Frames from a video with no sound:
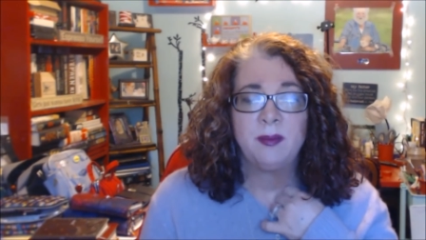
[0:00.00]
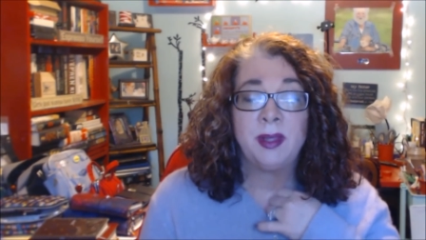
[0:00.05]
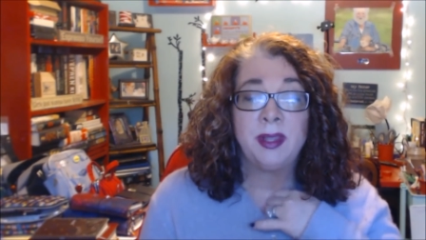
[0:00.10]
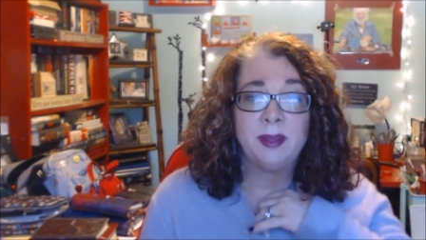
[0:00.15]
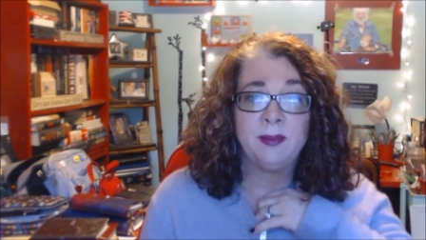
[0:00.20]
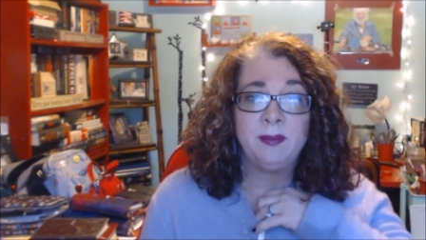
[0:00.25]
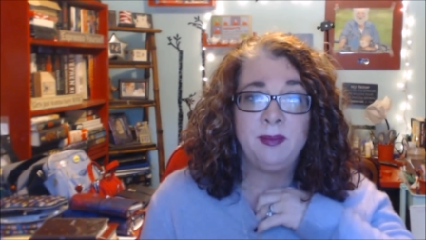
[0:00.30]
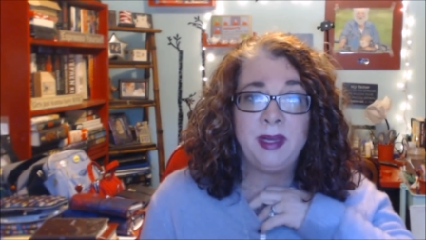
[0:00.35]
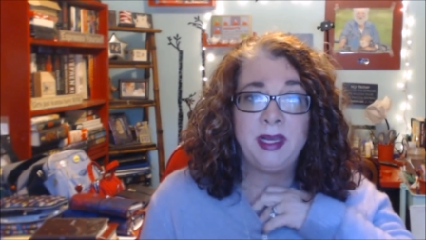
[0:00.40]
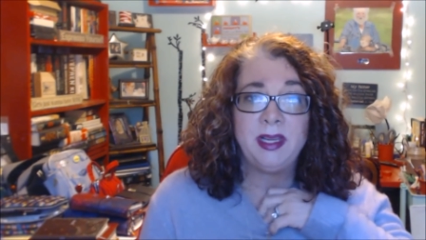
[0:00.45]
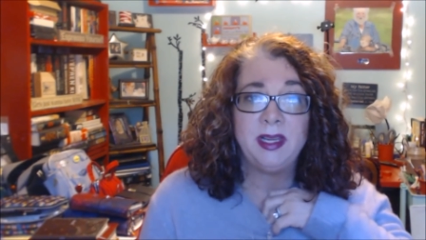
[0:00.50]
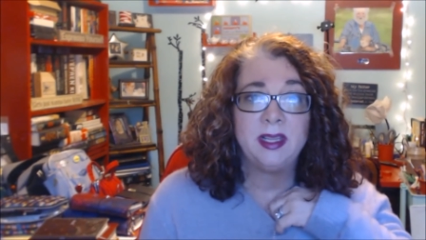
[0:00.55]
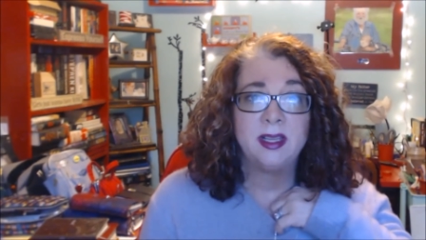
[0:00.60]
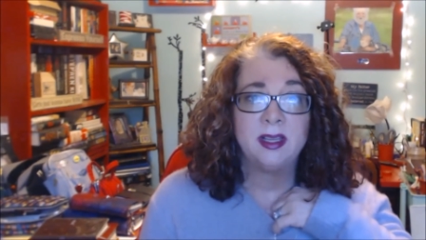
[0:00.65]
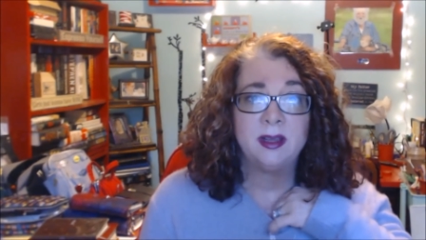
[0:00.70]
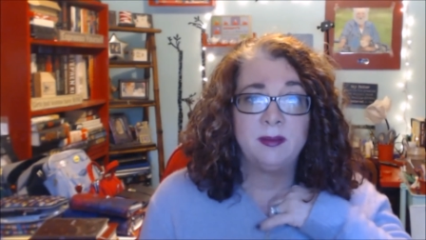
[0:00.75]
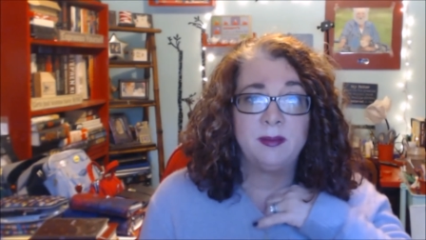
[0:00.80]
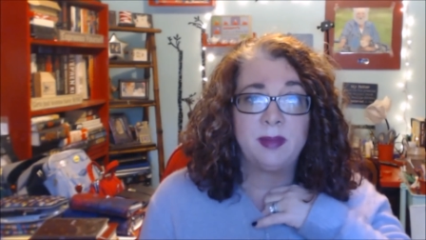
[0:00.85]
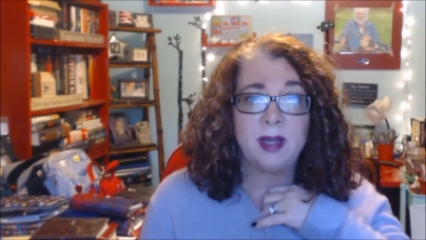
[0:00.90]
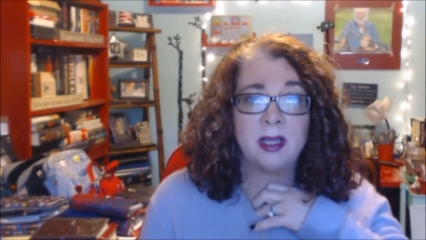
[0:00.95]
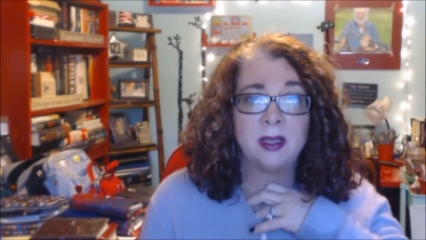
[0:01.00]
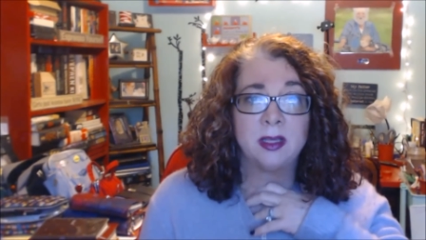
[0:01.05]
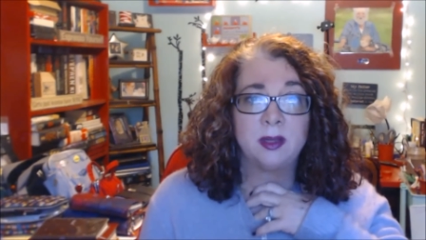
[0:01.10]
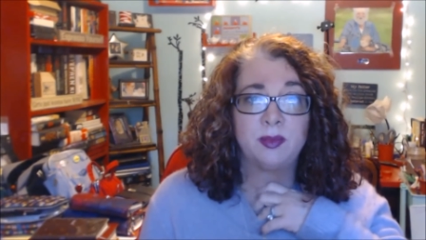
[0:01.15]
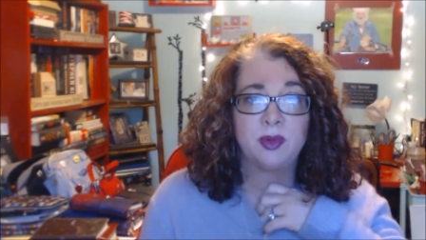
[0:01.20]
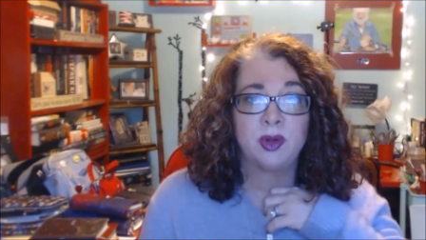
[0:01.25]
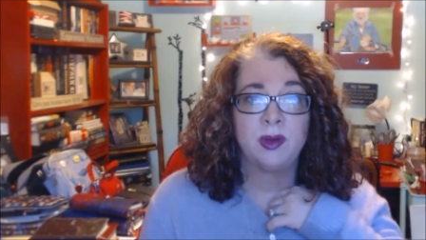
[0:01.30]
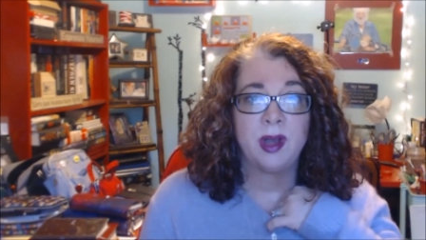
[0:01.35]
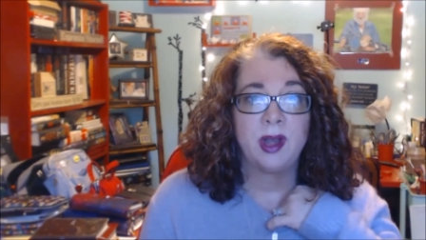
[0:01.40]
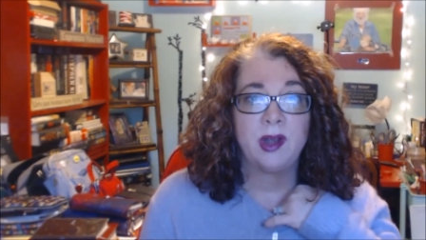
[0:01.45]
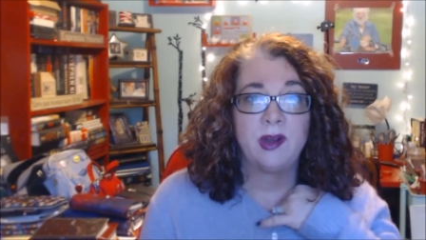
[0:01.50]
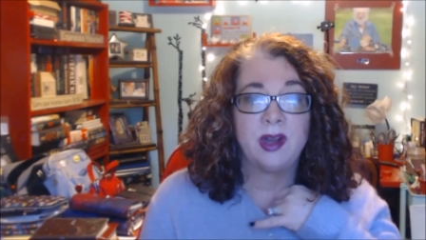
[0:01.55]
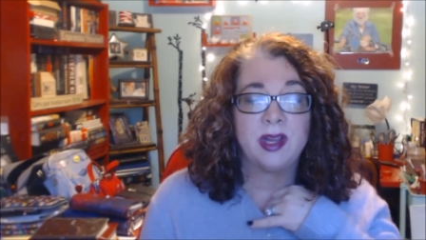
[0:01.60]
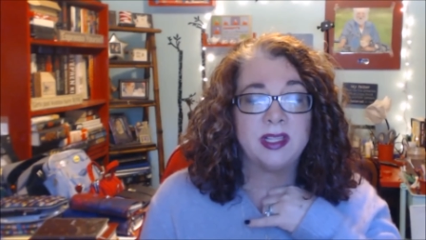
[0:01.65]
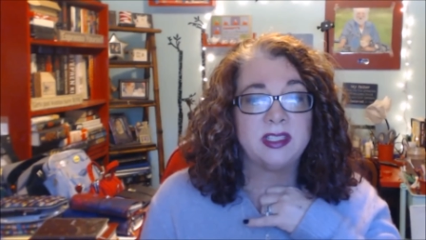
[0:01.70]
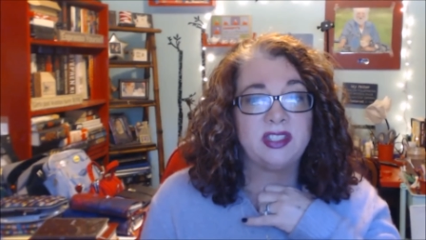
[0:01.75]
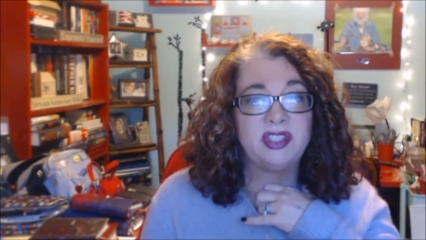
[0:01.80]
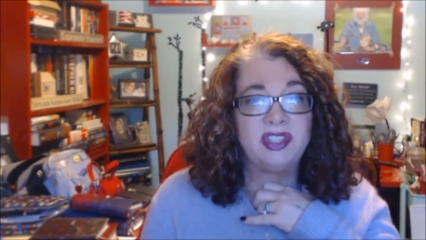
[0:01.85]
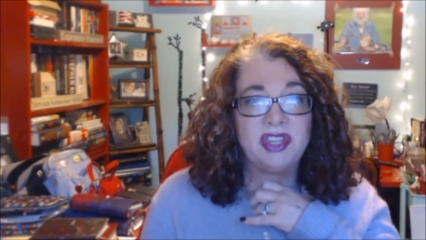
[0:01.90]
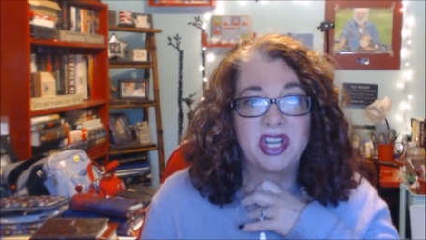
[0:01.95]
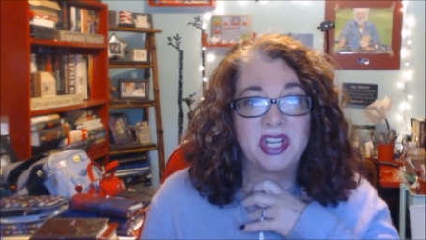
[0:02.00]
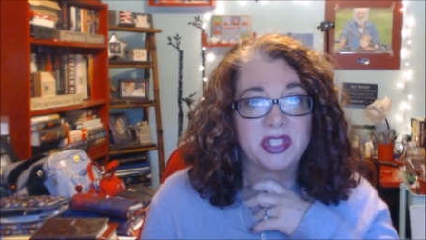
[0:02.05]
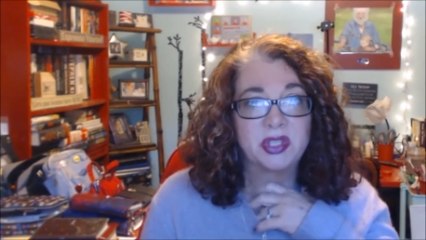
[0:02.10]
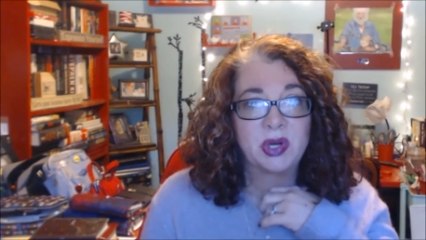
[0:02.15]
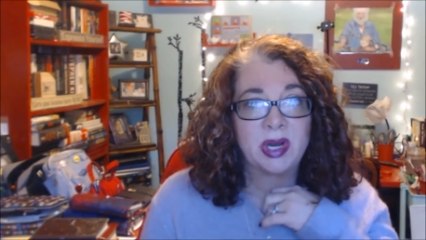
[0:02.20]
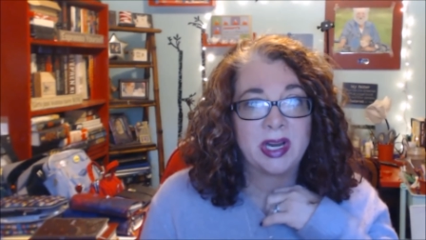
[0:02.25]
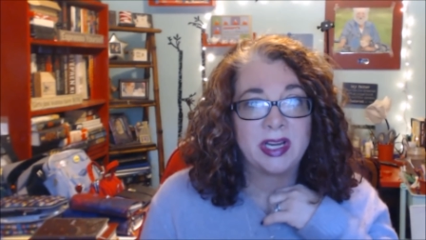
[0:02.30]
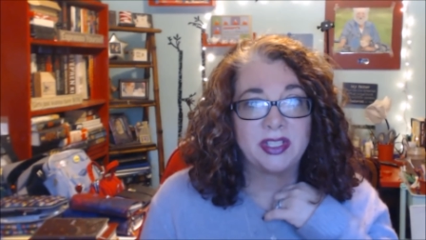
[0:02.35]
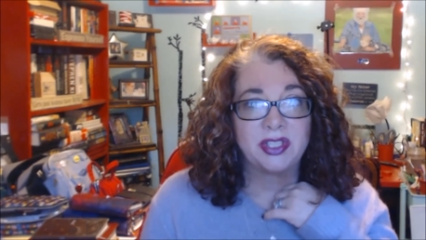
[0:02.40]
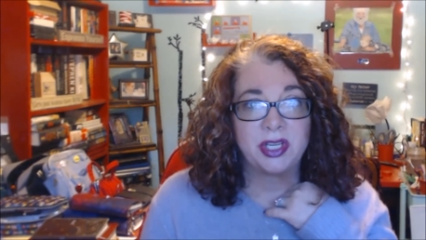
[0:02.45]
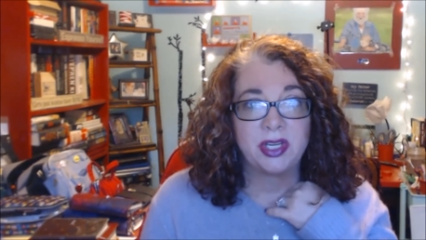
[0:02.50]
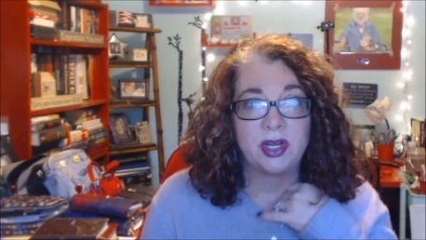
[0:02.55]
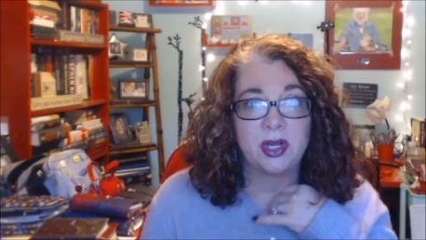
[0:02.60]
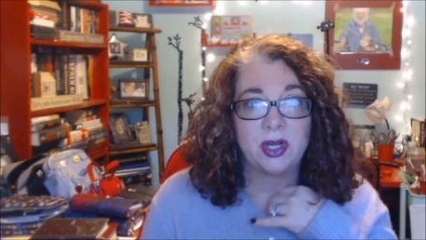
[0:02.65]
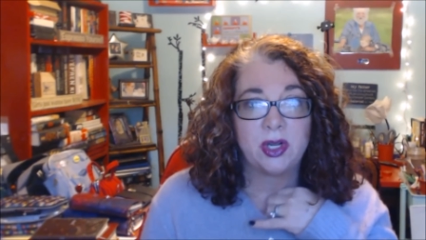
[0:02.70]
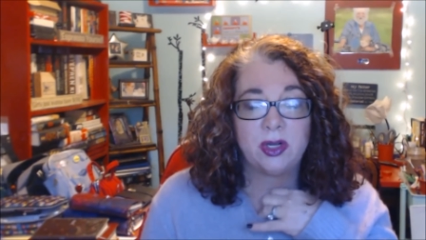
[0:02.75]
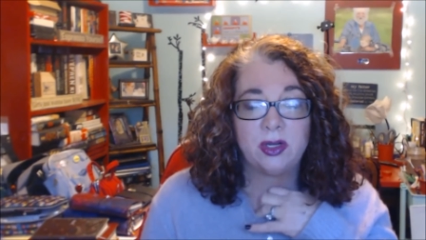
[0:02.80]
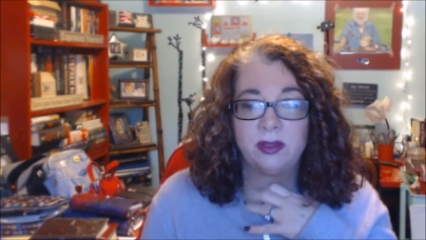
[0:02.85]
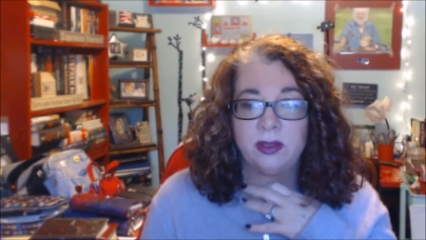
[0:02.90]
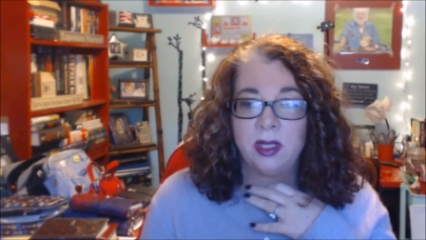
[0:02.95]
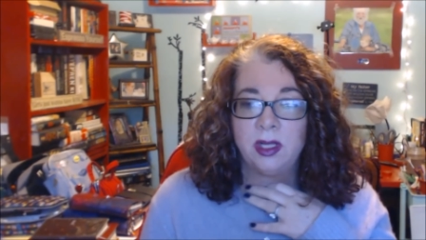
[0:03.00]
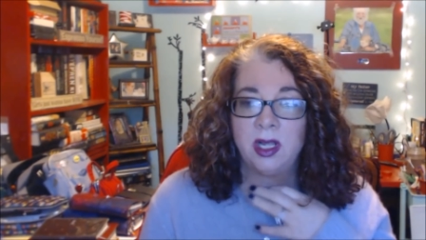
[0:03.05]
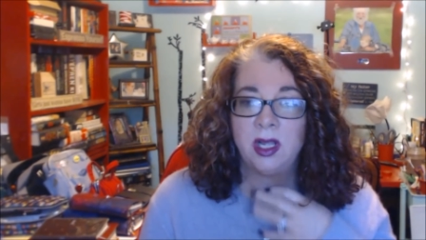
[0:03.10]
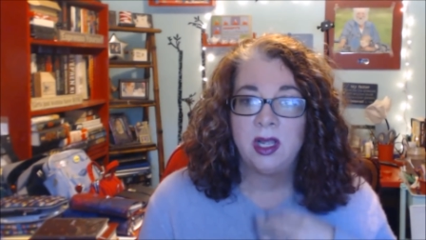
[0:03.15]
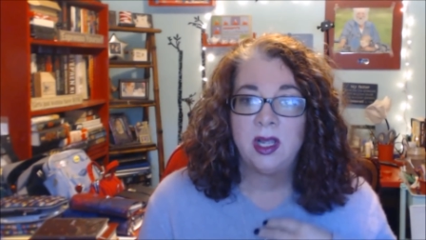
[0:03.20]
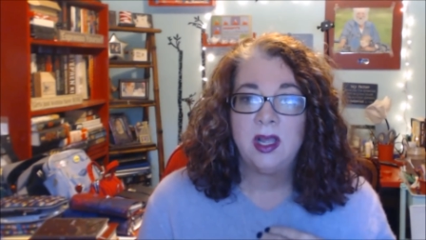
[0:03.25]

But the medium Pilot Prera is not scratchy at all.